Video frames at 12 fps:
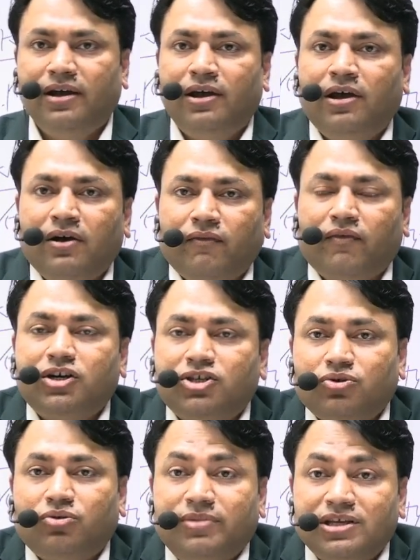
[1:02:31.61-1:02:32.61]
What should
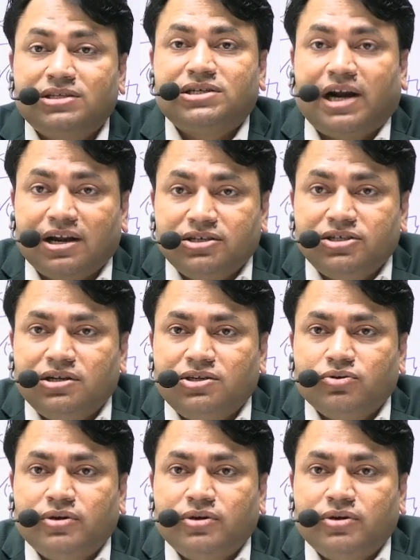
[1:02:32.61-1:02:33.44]
be a strategy to get